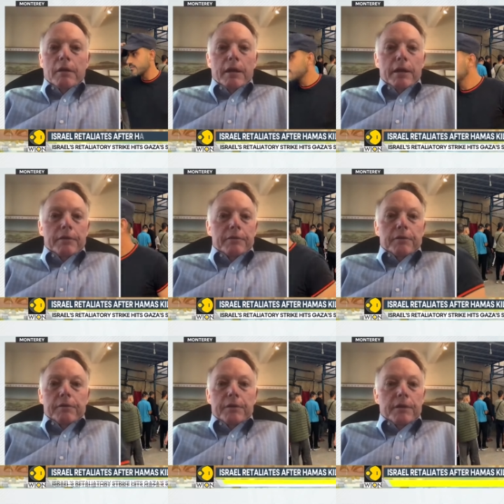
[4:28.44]
And
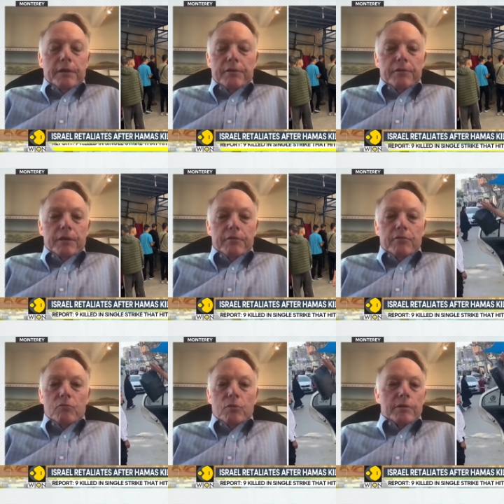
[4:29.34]
until the United States
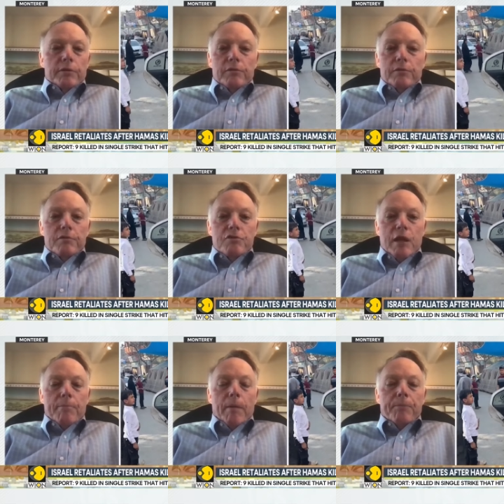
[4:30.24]
is willing to
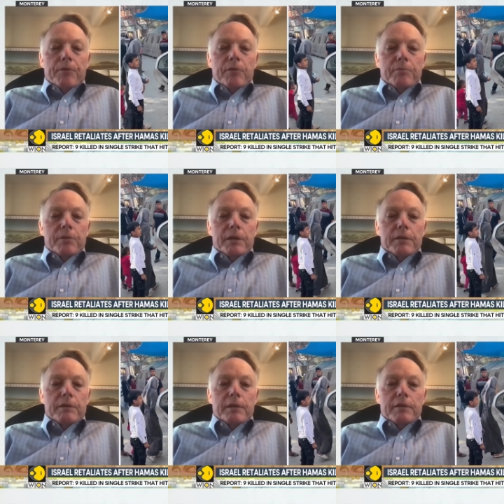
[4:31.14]
step up to the
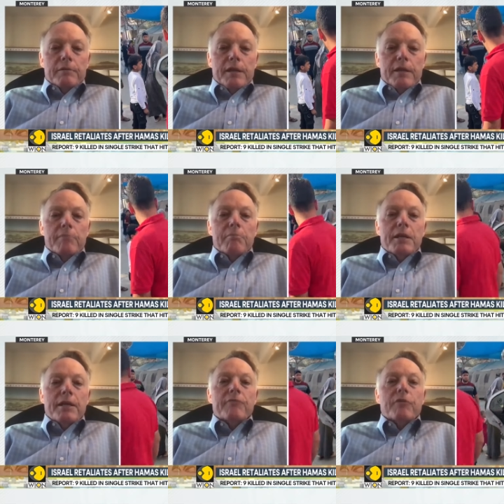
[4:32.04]
plate and take
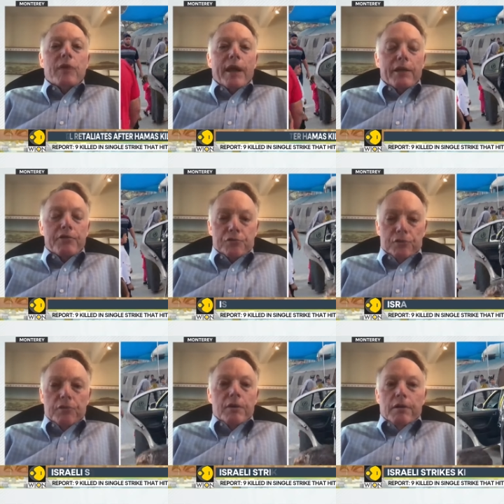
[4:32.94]
meaningful
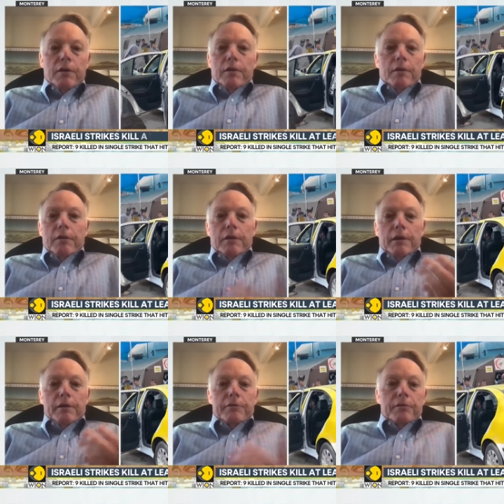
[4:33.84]
action
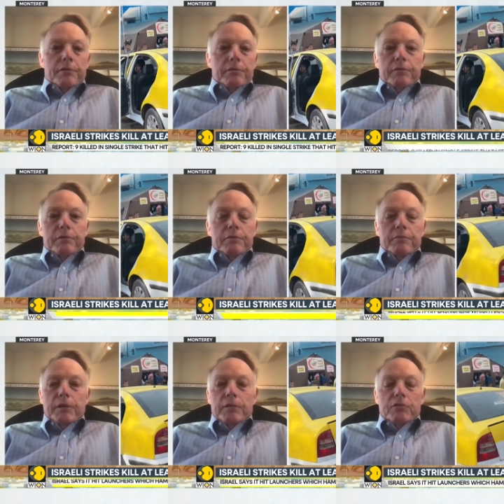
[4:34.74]
uh, to, to
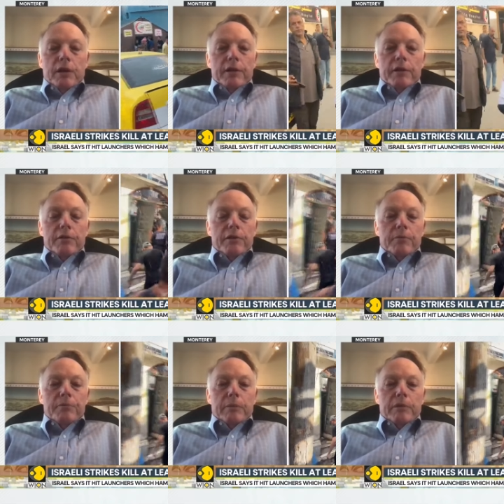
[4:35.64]
uh, try to
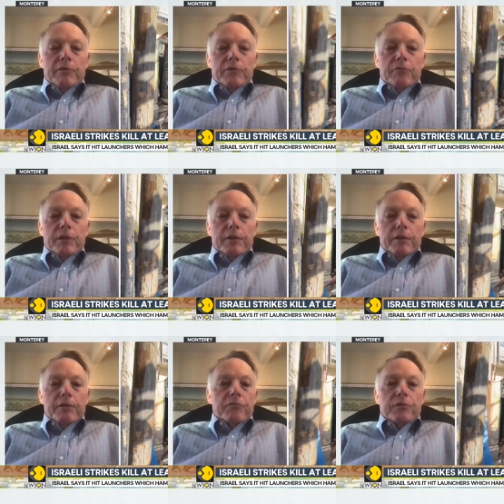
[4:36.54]
curb some of
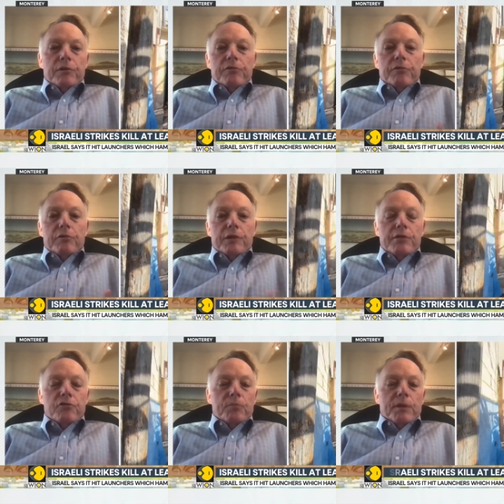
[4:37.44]
Isra- Israel's
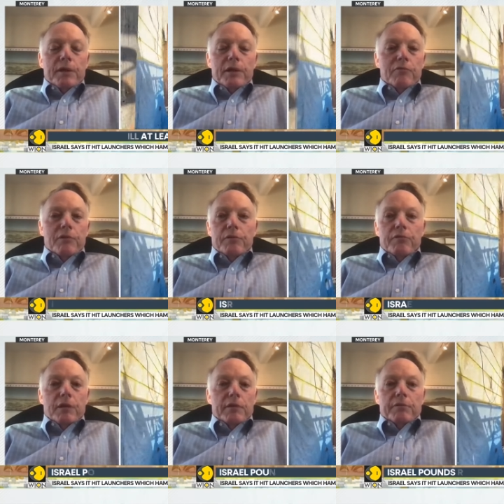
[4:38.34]
egregious behaviors,
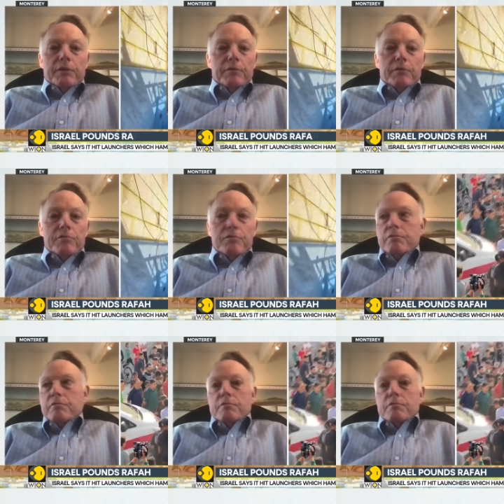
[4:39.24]
I don't think there's